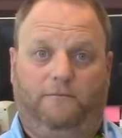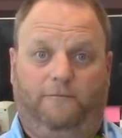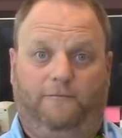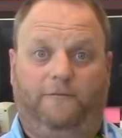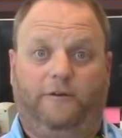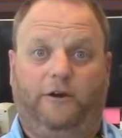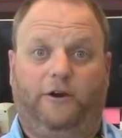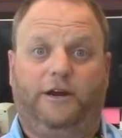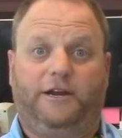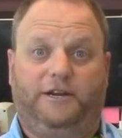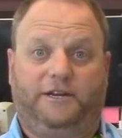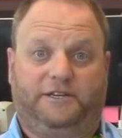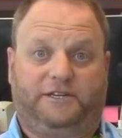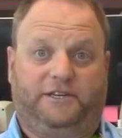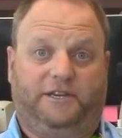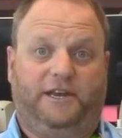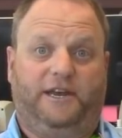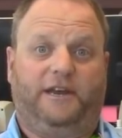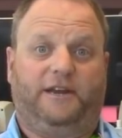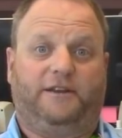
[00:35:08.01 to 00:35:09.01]
very
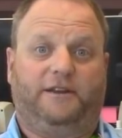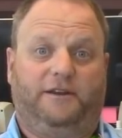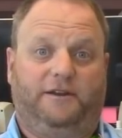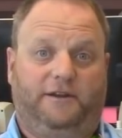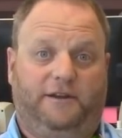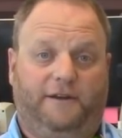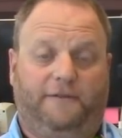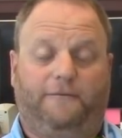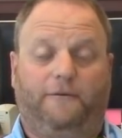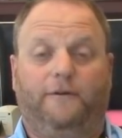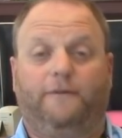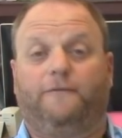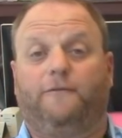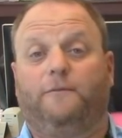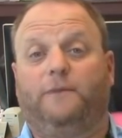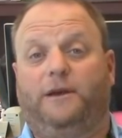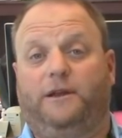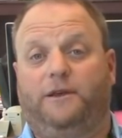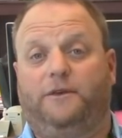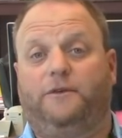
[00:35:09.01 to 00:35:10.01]
distinct and different
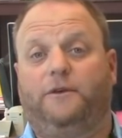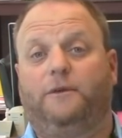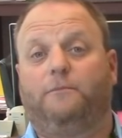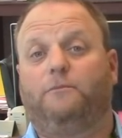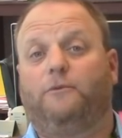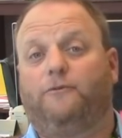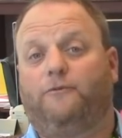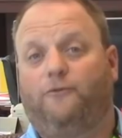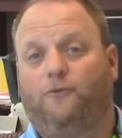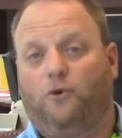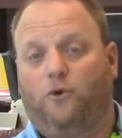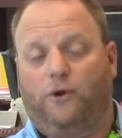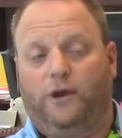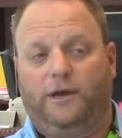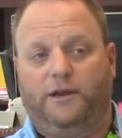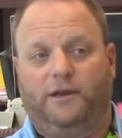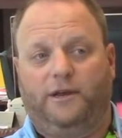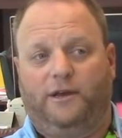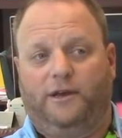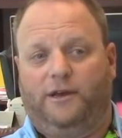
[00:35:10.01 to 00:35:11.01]
from anything before
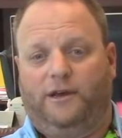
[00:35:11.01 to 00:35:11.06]
it.